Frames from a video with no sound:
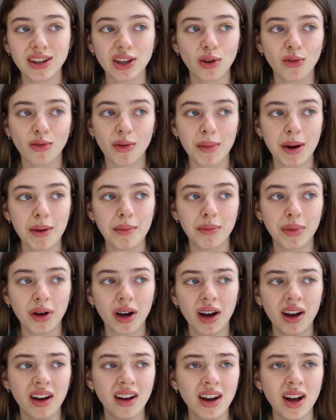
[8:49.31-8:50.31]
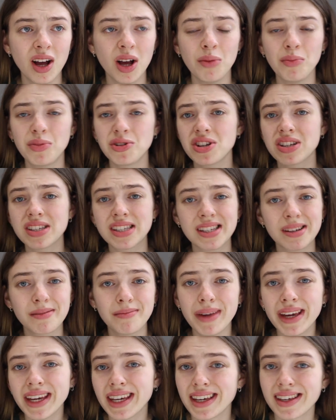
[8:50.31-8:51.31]
you'll remember but just
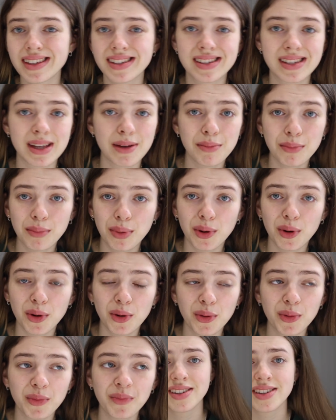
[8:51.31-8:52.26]
make it simple